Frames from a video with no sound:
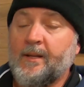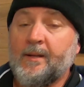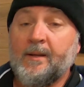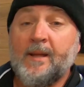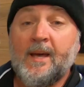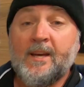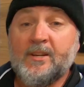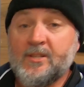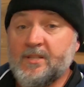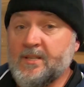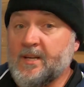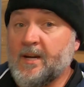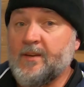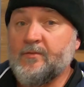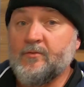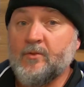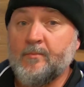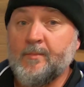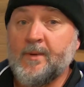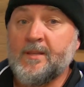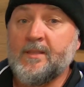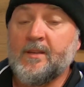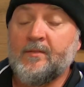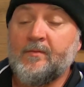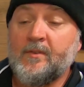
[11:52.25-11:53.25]
and actually after I
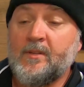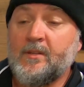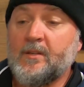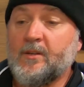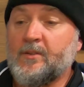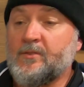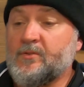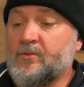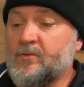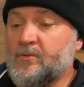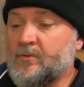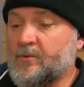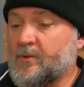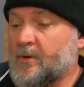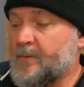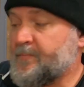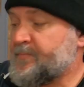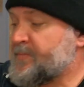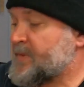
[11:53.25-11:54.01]
made that video too,